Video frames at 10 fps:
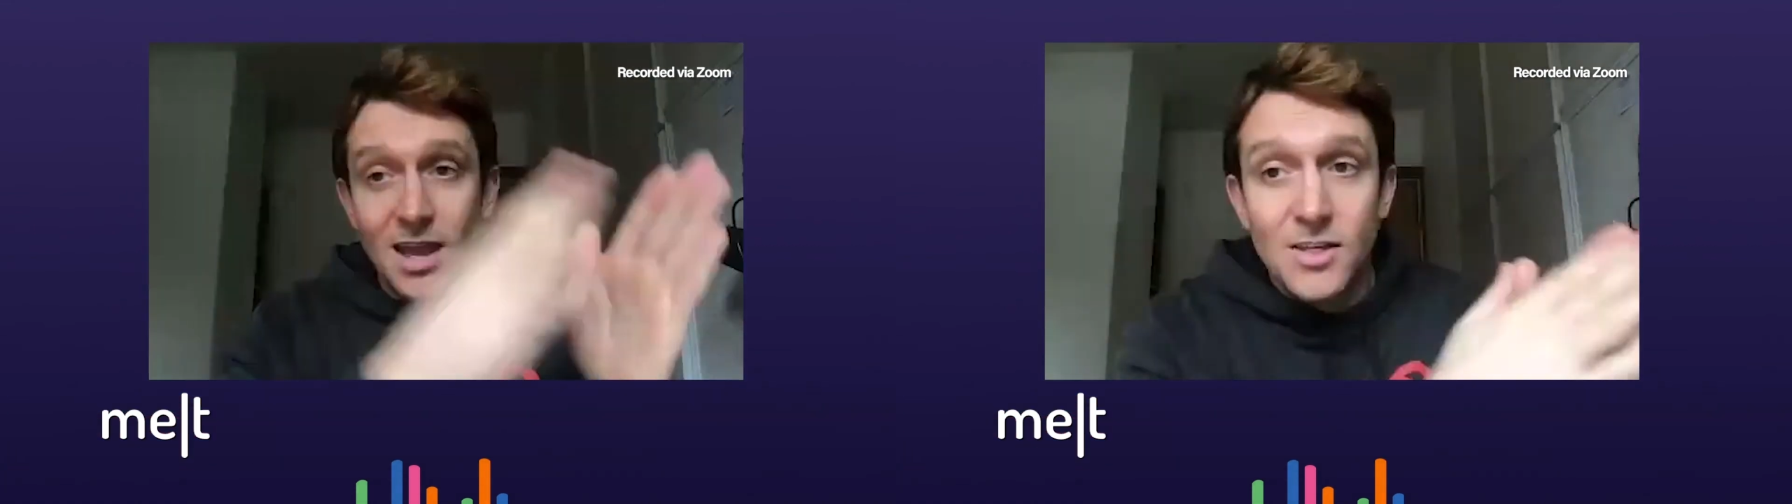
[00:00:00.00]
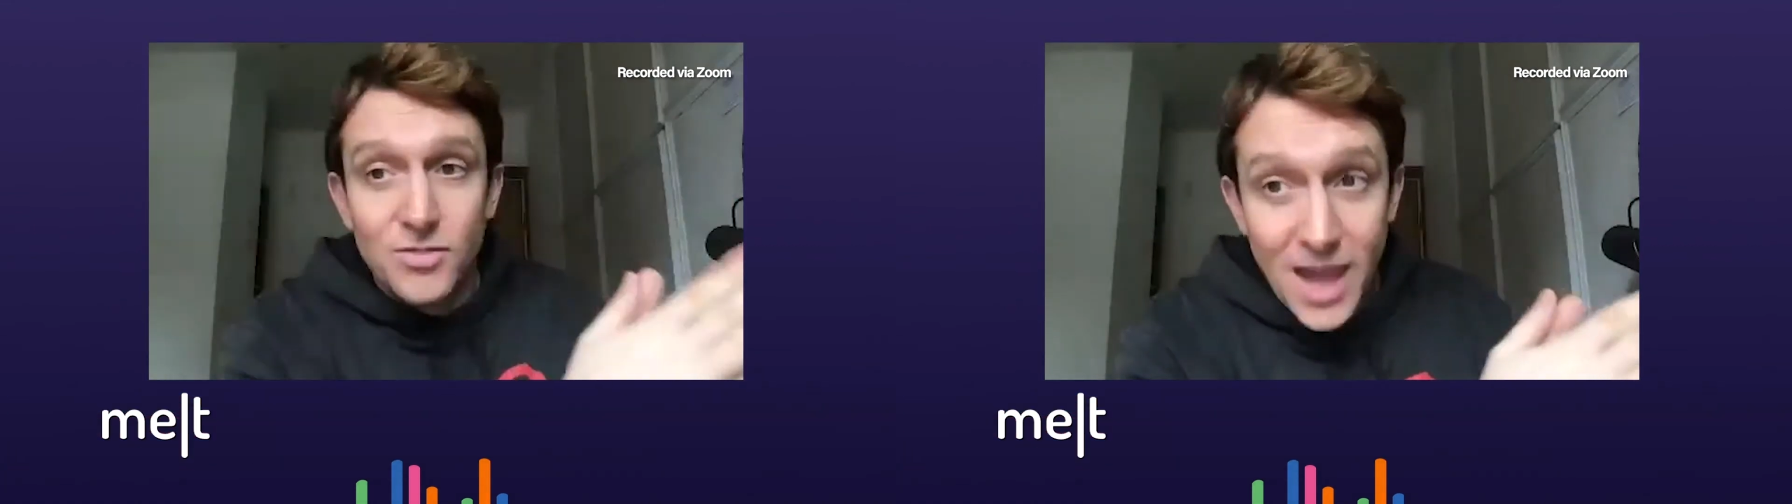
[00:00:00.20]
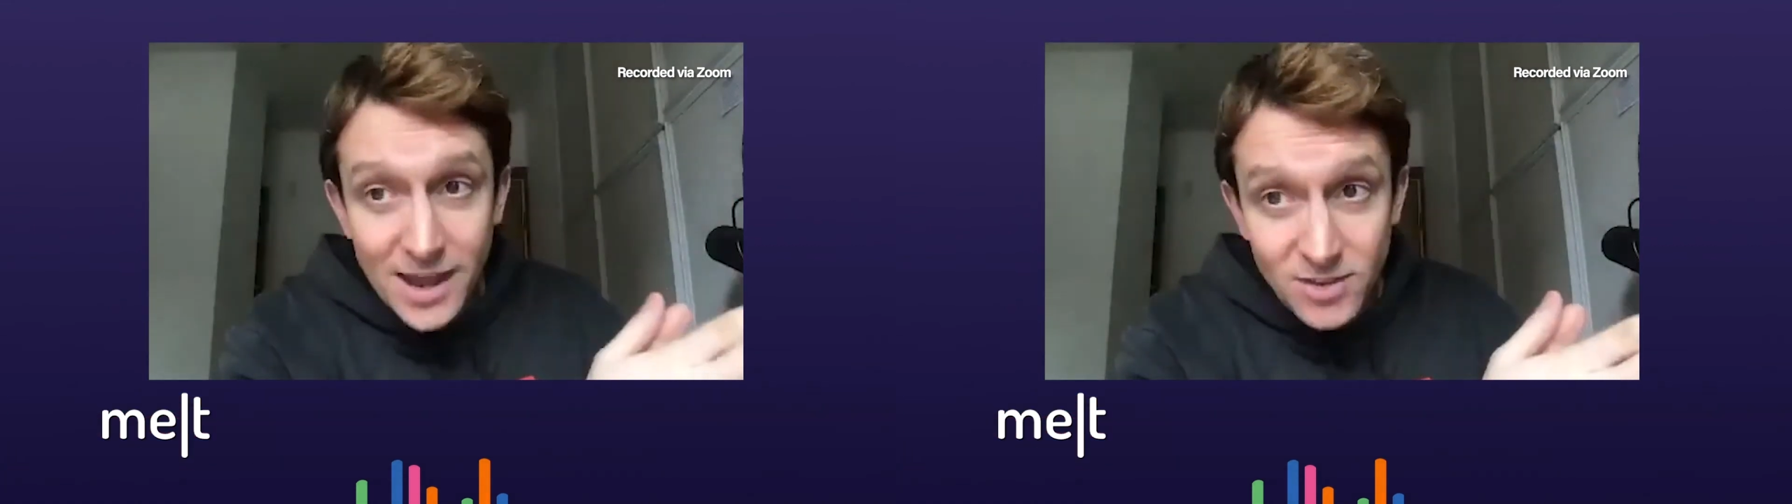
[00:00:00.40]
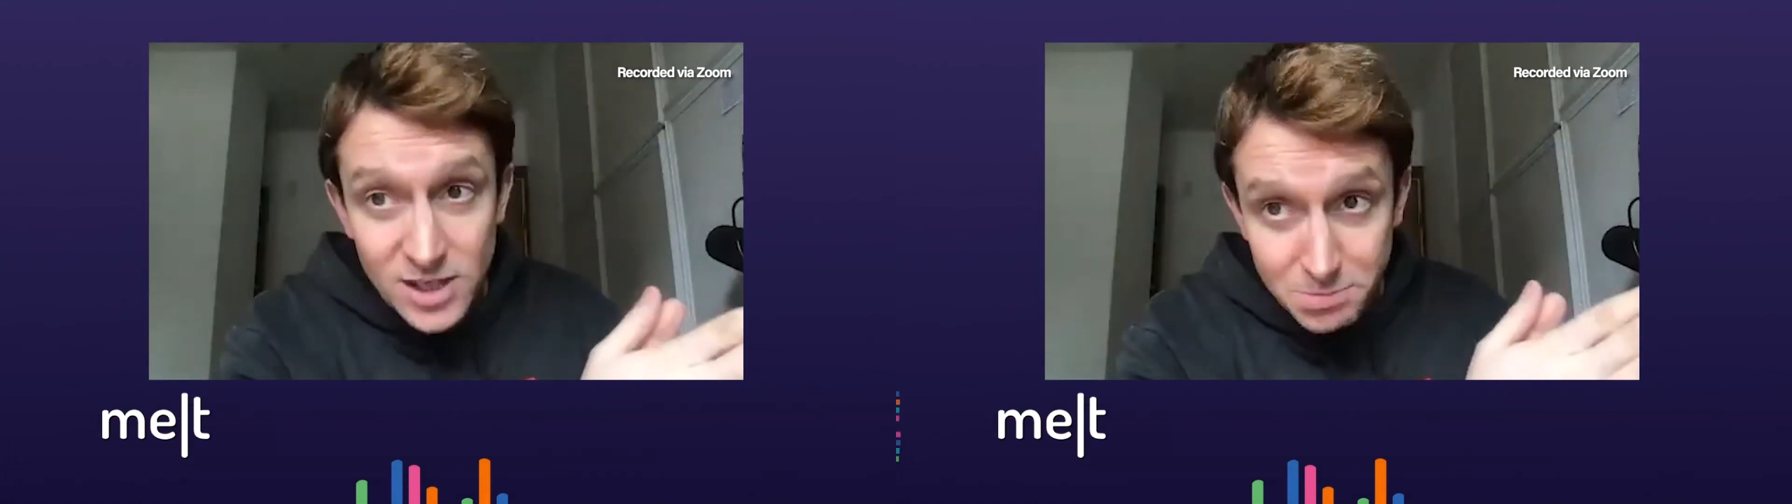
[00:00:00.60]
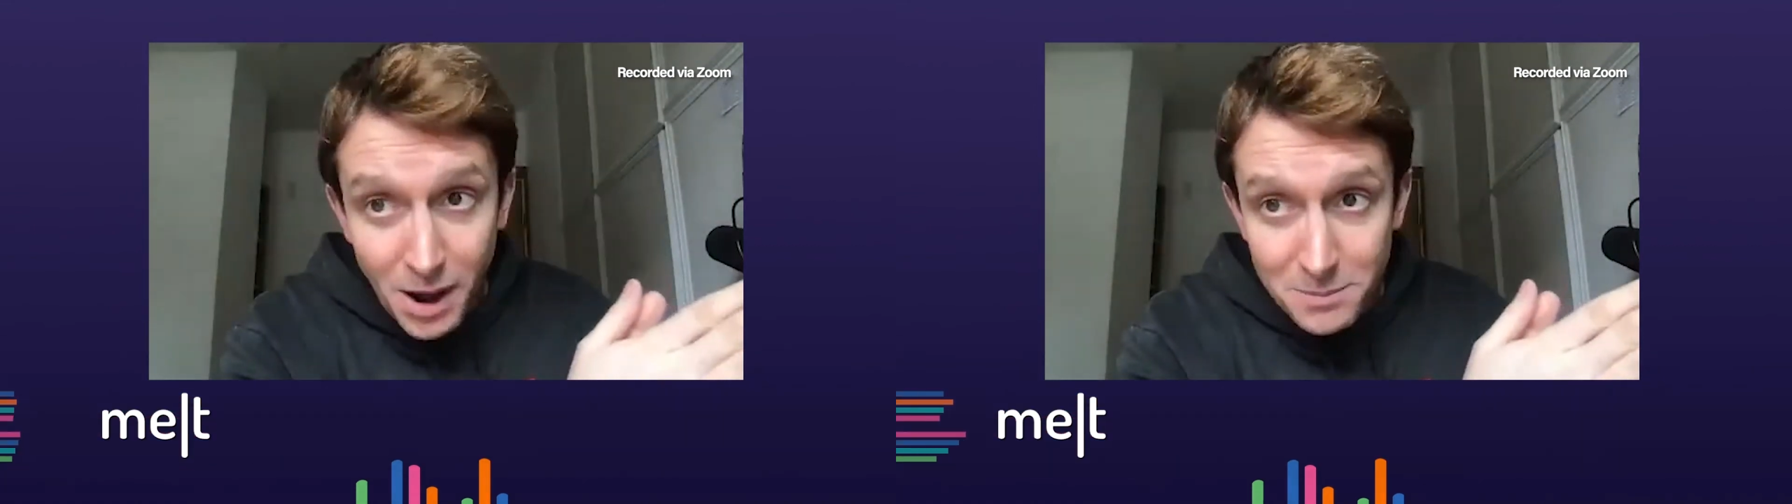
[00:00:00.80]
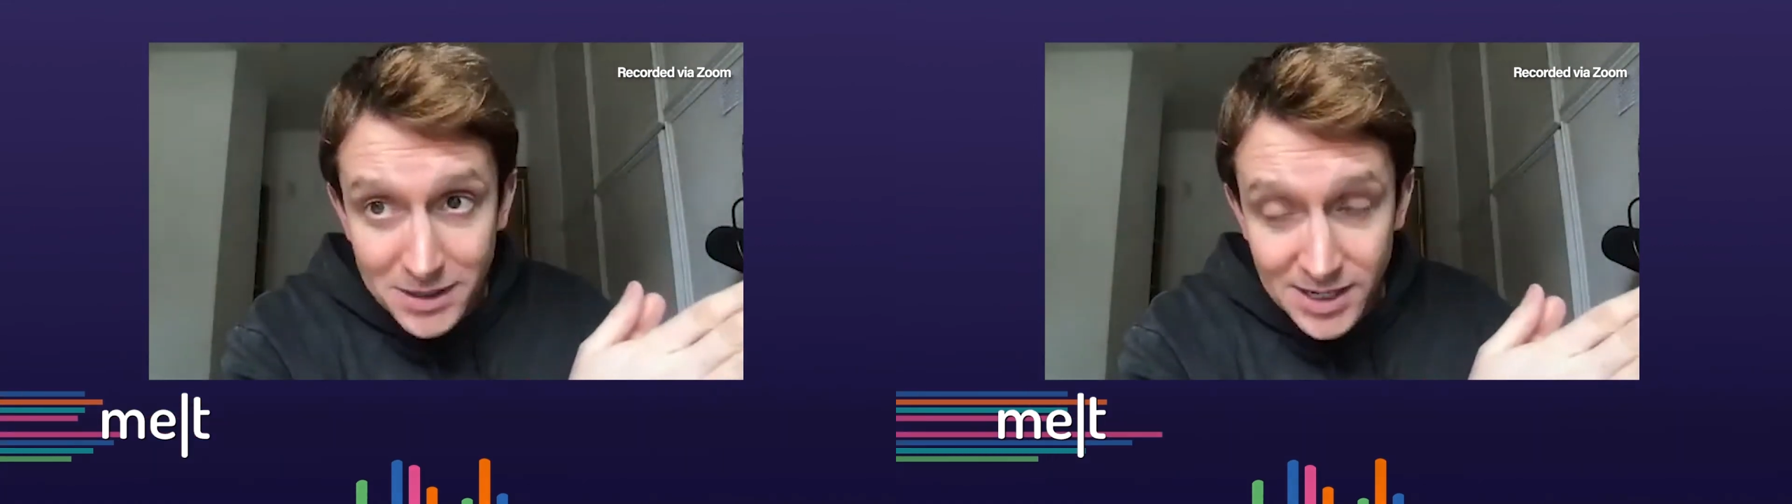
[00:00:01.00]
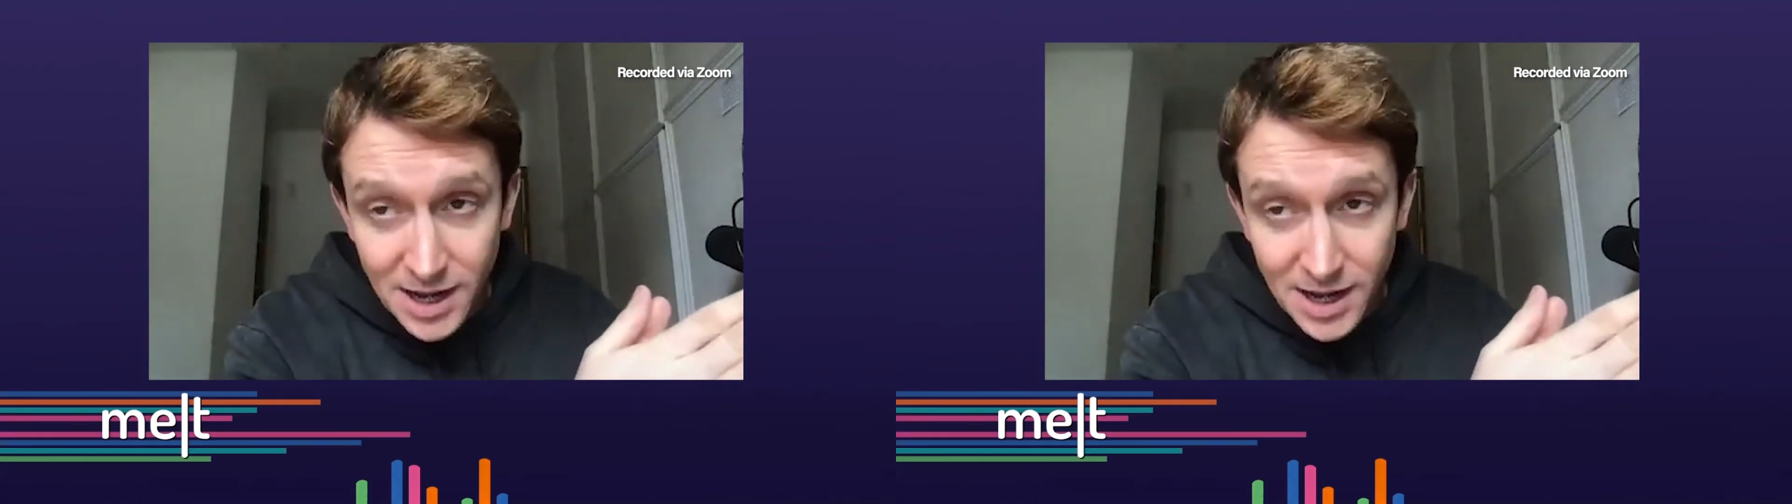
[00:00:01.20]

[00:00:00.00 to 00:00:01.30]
Then the smart media